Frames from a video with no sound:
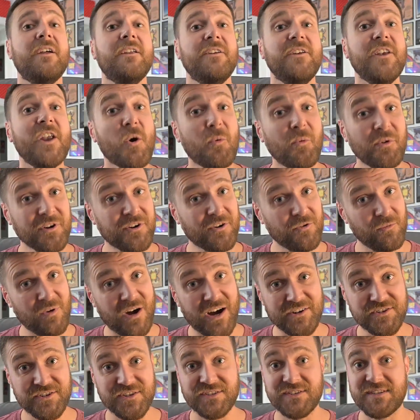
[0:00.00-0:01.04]
No one could
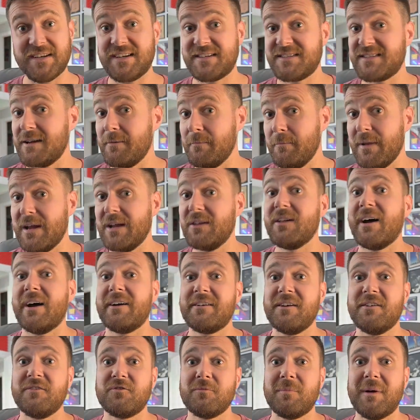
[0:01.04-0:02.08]
watch this except me
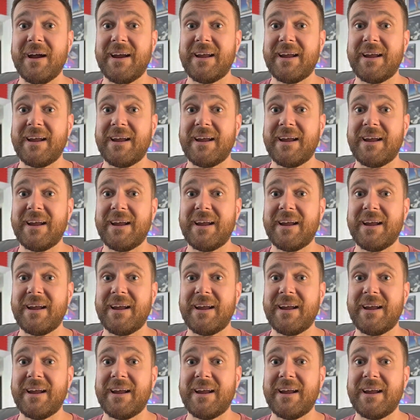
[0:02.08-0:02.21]
logged into my